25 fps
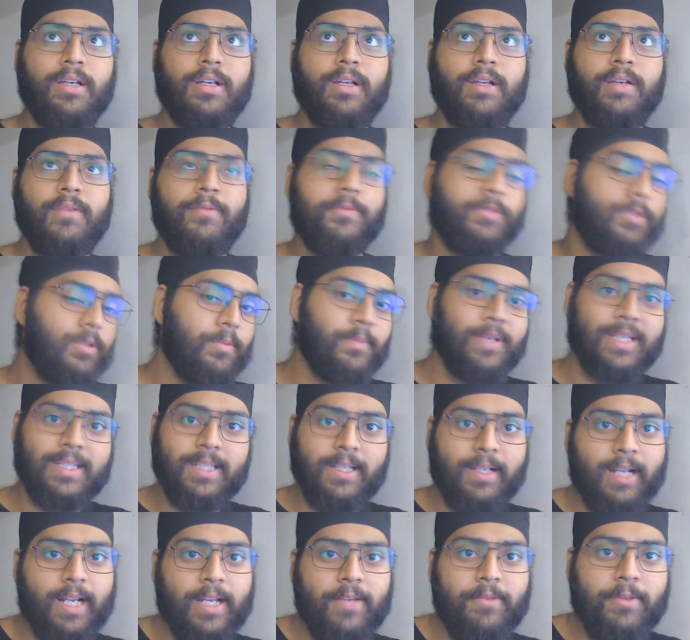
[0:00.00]
So
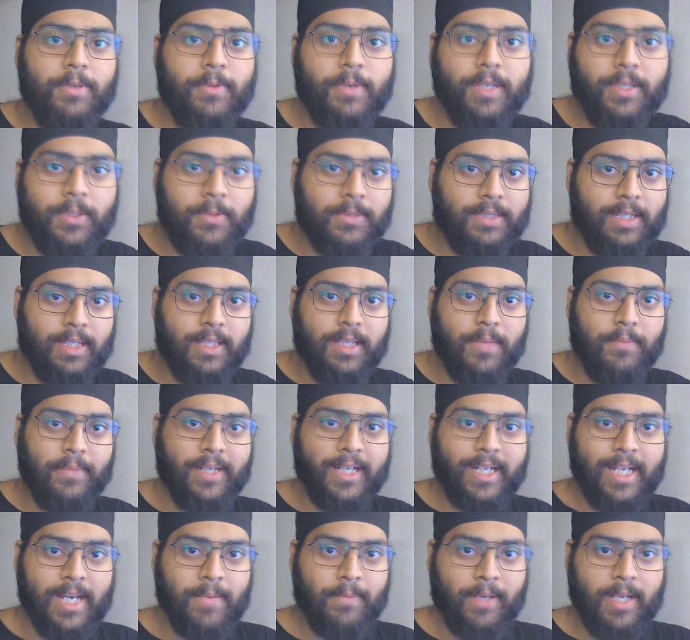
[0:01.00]
basically, we were using the
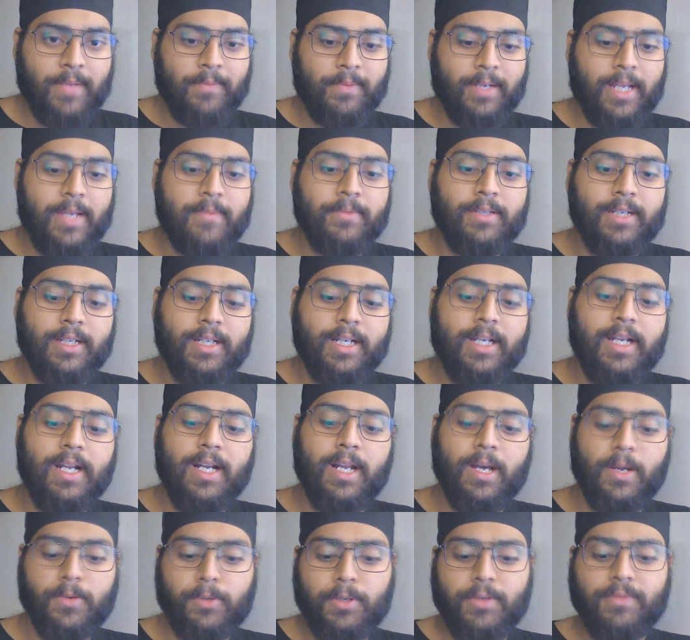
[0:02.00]
MediaPipe library,
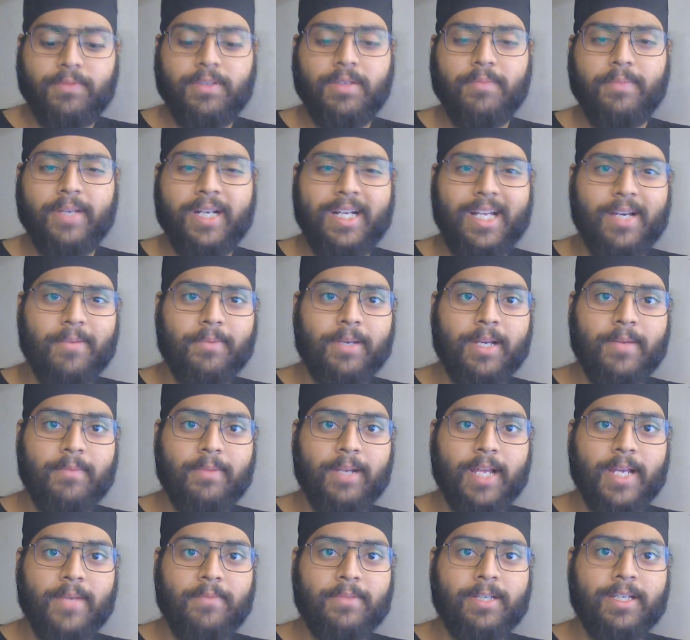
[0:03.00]
and out of the MediaPipe
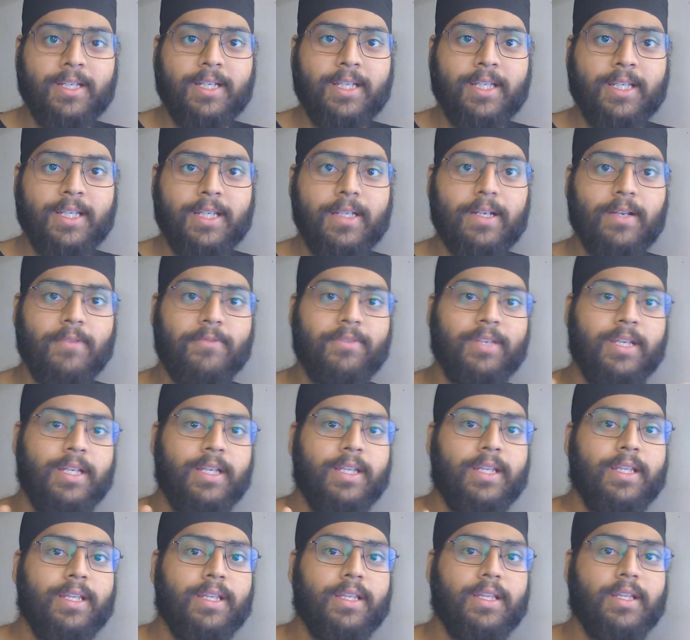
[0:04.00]
library,
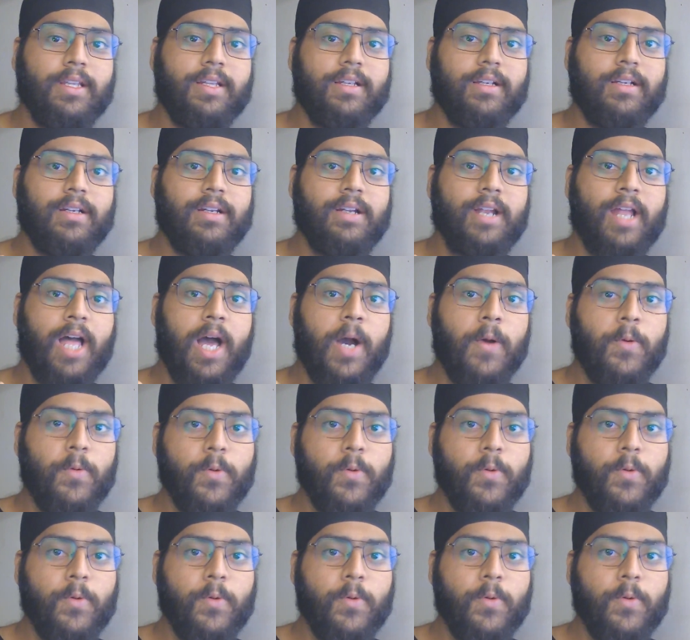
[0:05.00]
we now